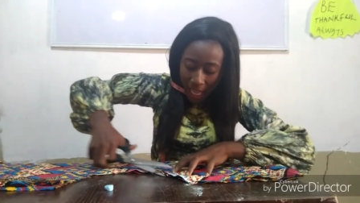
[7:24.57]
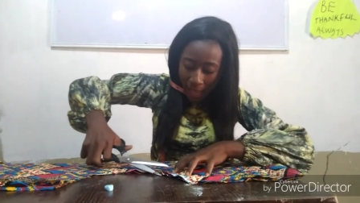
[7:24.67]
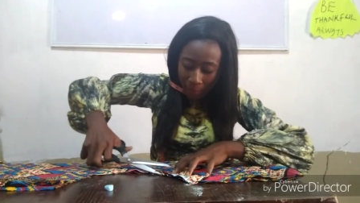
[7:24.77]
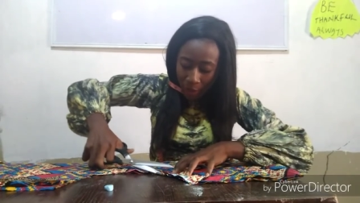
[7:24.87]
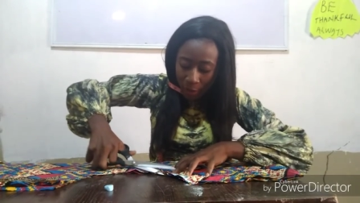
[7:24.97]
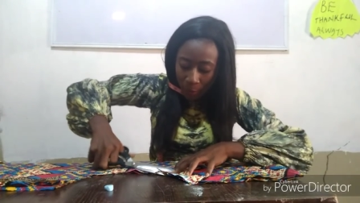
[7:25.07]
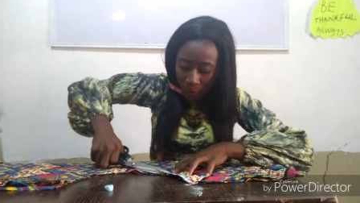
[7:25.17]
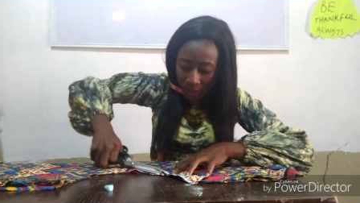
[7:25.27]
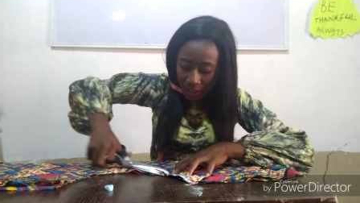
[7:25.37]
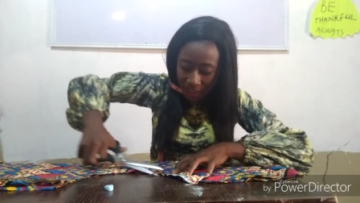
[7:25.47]
I'm going to
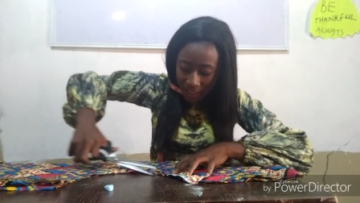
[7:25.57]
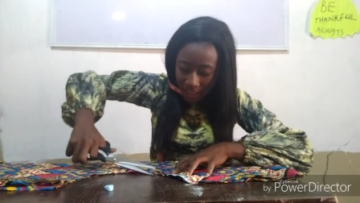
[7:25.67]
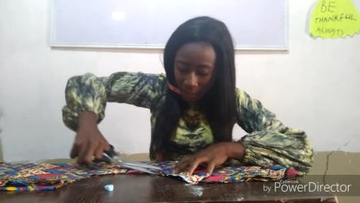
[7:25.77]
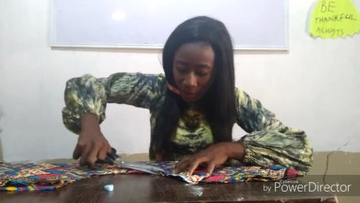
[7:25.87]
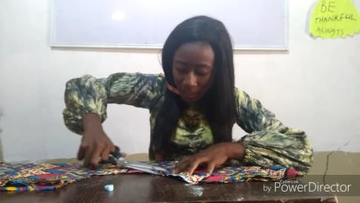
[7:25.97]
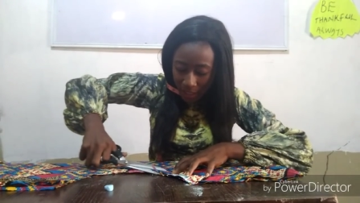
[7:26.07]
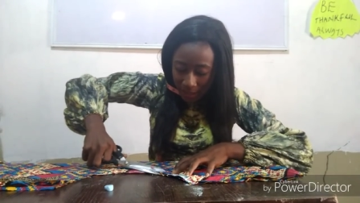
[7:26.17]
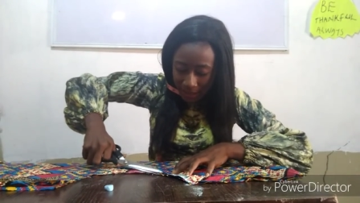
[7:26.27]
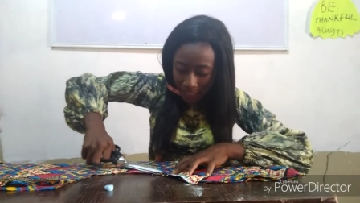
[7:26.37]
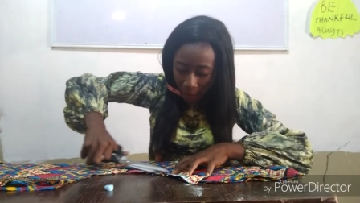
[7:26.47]
put the details
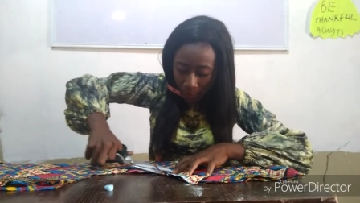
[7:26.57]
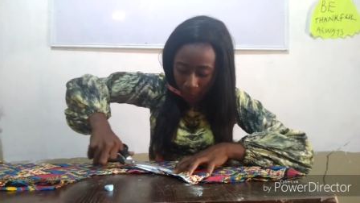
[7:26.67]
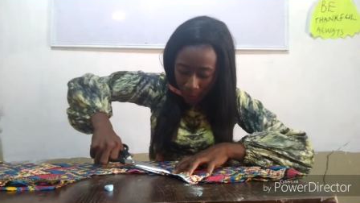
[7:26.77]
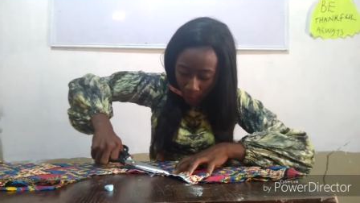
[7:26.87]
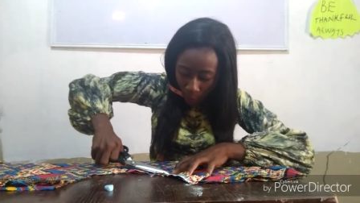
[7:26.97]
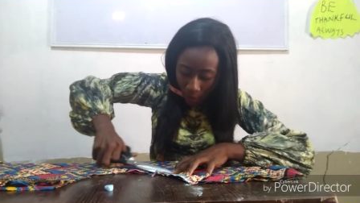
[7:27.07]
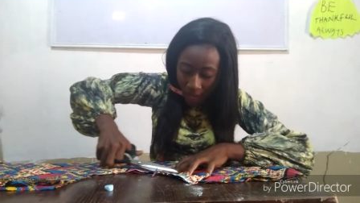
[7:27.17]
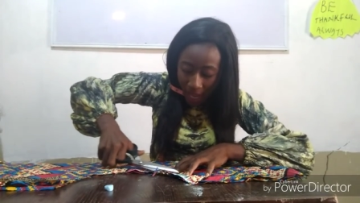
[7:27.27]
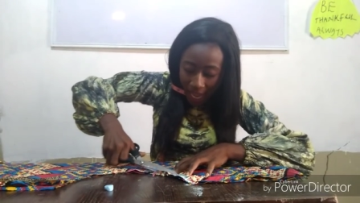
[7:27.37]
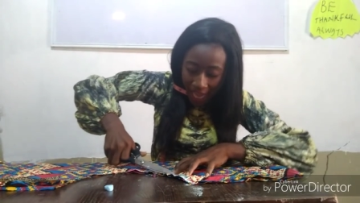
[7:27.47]
down below.
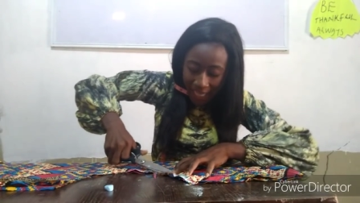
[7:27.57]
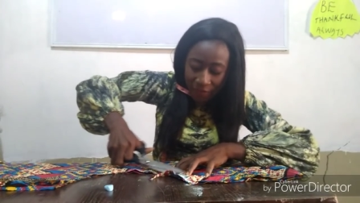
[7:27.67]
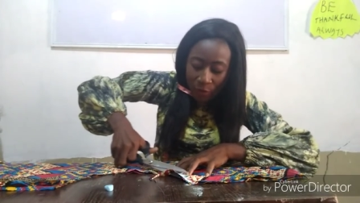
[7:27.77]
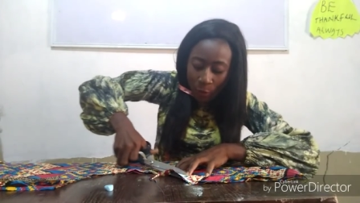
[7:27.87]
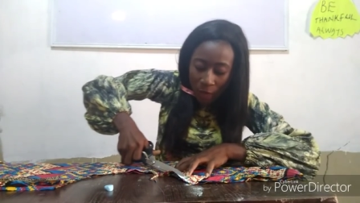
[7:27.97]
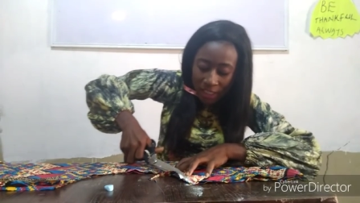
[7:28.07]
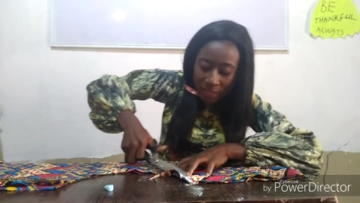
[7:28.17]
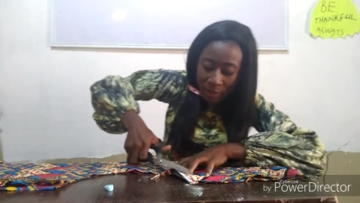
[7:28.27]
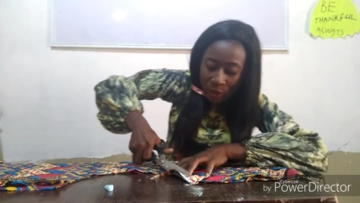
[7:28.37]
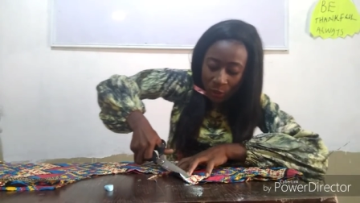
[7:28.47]
And if you want
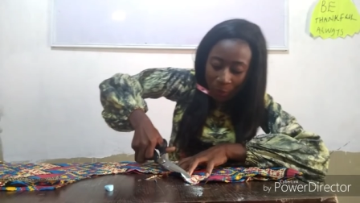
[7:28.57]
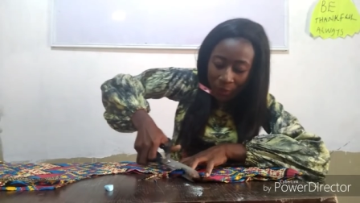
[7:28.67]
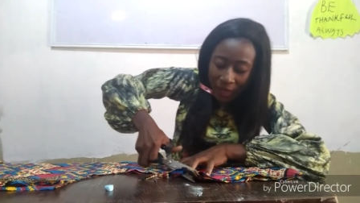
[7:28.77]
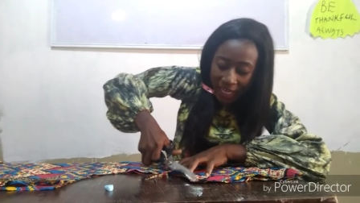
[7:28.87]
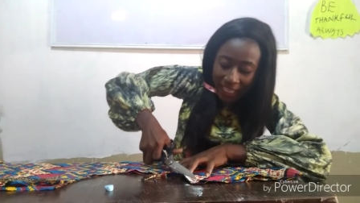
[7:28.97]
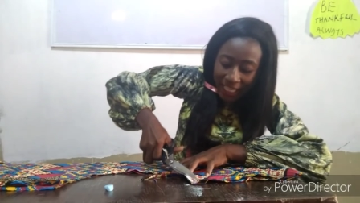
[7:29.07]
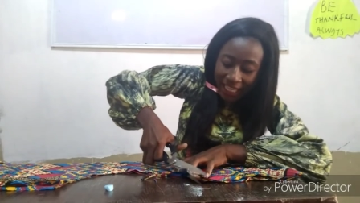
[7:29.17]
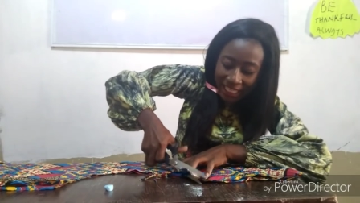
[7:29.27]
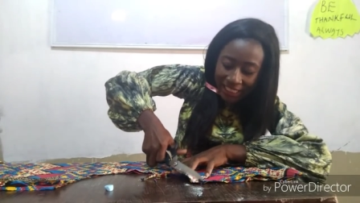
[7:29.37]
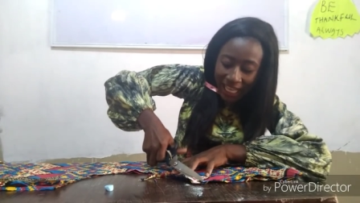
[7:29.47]
me to bring
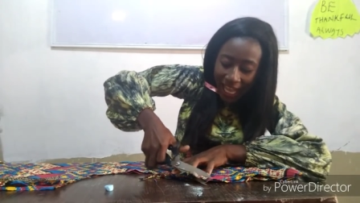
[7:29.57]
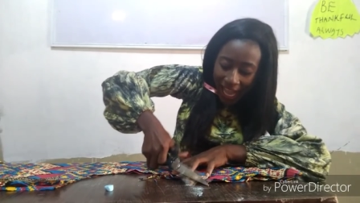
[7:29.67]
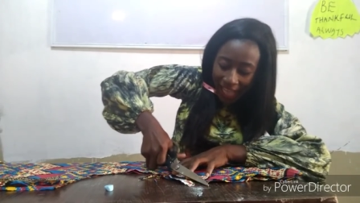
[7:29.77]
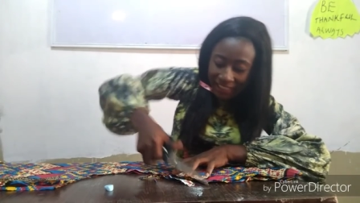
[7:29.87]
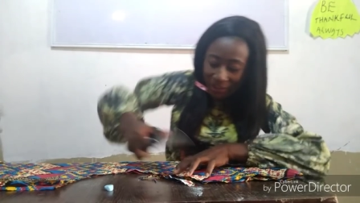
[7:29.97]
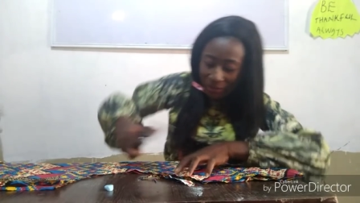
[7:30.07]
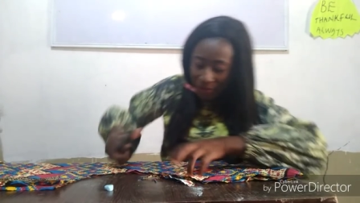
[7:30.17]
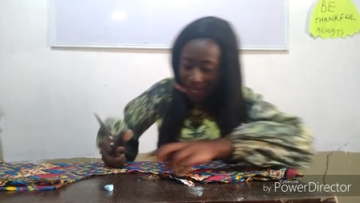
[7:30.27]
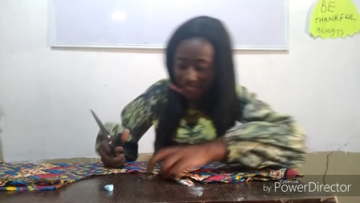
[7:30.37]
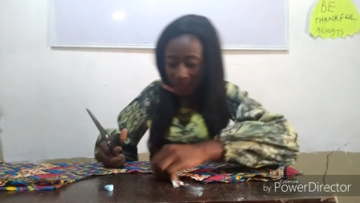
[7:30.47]
in a
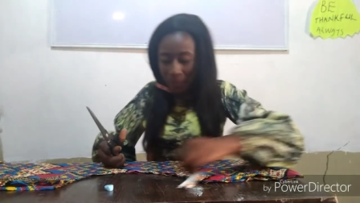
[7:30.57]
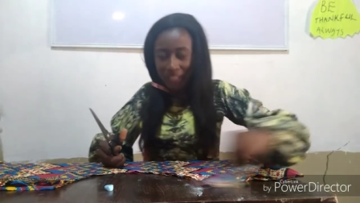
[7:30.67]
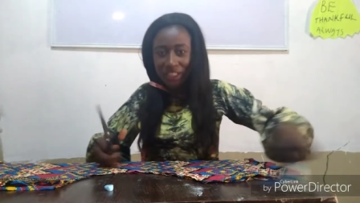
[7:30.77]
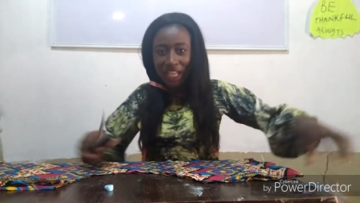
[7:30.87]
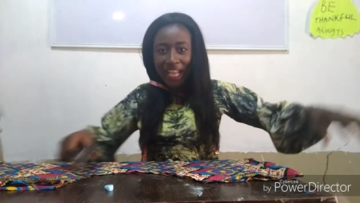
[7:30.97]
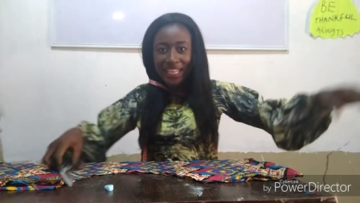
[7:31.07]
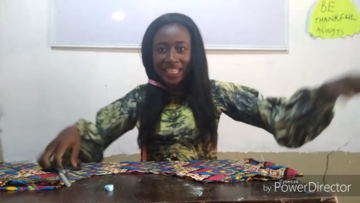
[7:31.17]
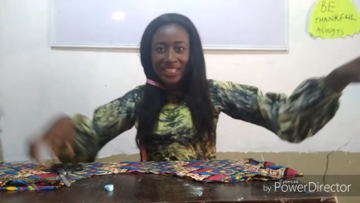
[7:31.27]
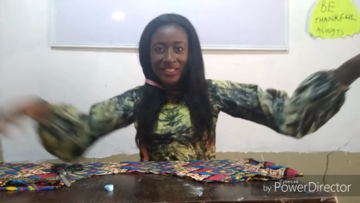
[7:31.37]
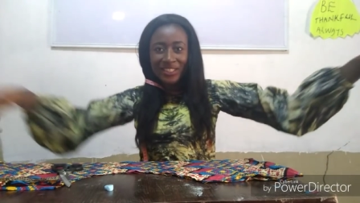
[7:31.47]
dress
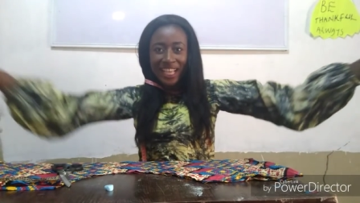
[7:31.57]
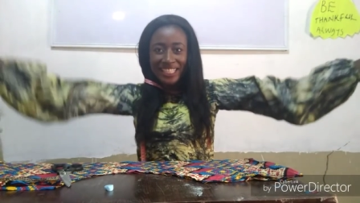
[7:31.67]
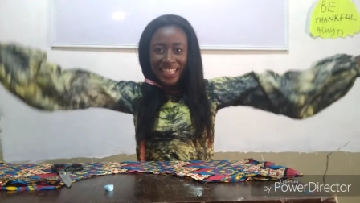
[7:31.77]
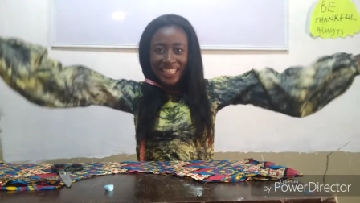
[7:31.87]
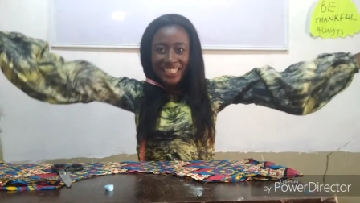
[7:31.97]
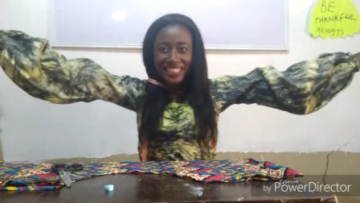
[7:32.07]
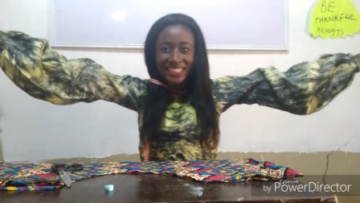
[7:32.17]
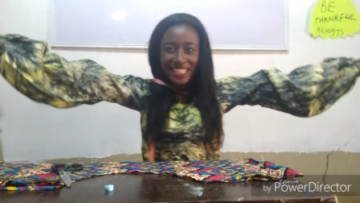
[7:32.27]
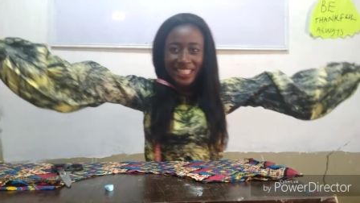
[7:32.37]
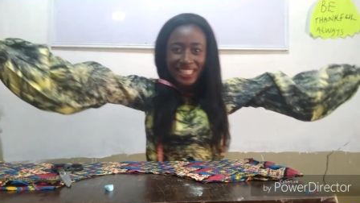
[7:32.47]
specialist, you guys can see
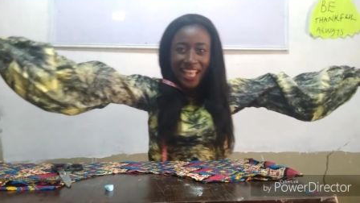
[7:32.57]
this.